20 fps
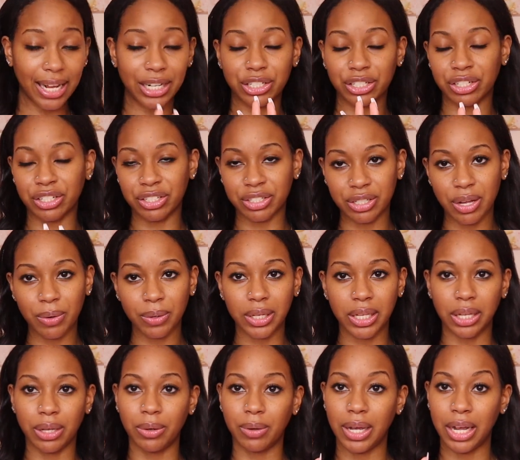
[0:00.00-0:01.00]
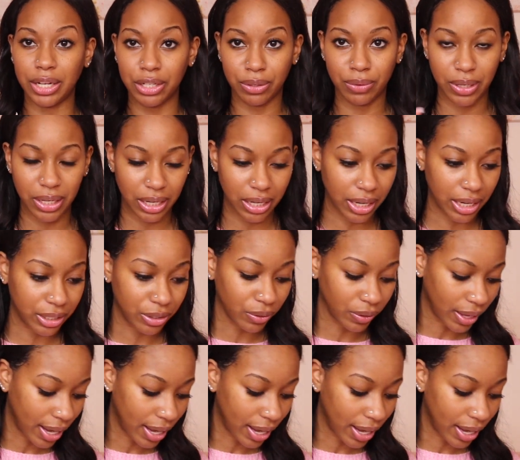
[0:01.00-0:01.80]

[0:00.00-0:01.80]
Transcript: It's just so cute and you need it in your